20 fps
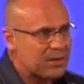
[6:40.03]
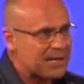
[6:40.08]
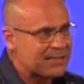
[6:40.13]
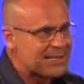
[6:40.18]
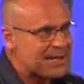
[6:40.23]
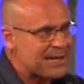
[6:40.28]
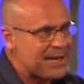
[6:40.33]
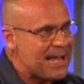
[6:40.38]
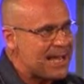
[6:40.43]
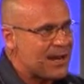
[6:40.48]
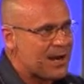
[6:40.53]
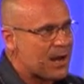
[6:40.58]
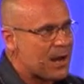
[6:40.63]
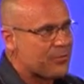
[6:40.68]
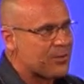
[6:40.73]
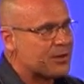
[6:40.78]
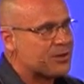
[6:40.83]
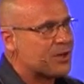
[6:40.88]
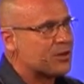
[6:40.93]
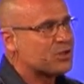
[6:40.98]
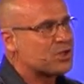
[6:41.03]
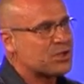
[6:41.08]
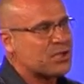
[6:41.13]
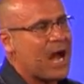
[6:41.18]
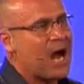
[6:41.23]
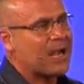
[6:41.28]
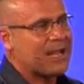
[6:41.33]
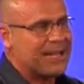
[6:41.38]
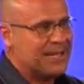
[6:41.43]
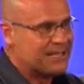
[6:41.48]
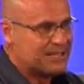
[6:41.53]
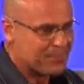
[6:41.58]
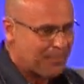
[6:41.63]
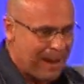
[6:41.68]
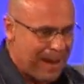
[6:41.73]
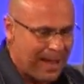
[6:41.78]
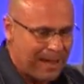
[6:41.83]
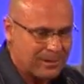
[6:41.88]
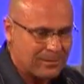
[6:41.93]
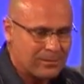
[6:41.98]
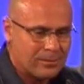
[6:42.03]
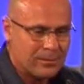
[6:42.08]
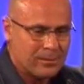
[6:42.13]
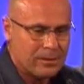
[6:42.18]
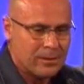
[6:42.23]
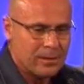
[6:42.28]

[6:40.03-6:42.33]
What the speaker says: doesn't need another Dostakis man.